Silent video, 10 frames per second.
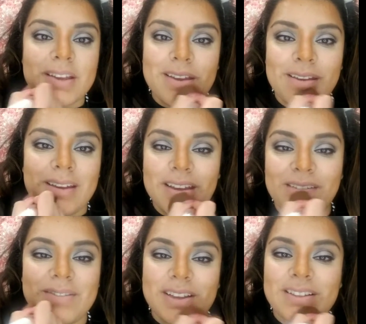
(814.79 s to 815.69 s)
I
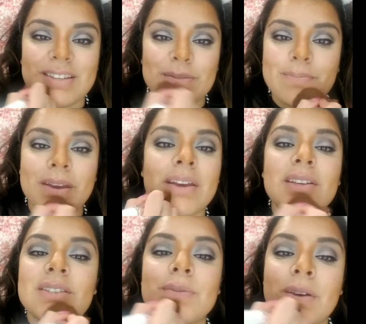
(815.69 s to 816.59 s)
have like this big
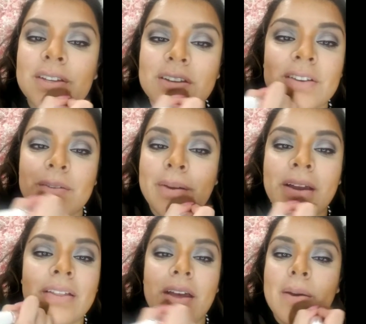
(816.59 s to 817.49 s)
smudge under
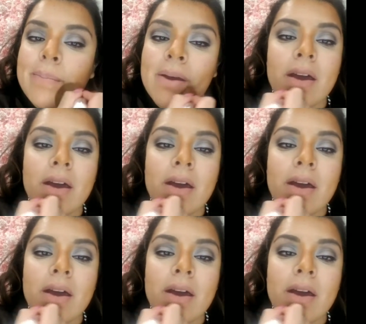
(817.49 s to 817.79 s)
my lip.